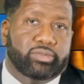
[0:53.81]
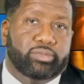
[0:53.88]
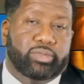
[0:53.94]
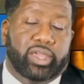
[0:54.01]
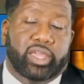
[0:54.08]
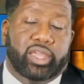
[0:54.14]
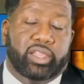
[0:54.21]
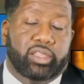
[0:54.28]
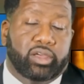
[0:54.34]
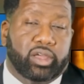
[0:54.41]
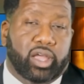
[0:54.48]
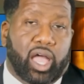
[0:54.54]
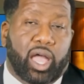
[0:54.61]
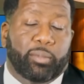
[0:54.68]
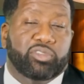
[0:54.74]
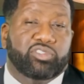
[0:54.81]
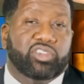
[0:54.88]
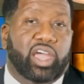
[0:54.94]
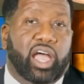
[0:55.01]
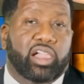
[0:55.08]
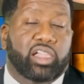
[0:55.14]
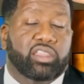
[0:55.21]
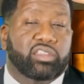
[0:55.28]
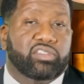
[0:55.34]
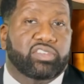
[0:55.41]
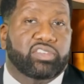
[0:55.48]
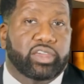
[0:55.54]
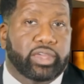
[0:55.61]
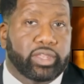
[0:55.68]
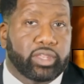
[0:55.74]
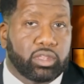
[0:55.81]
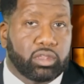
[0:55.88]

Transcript: Man, look, I'm a child of the sun.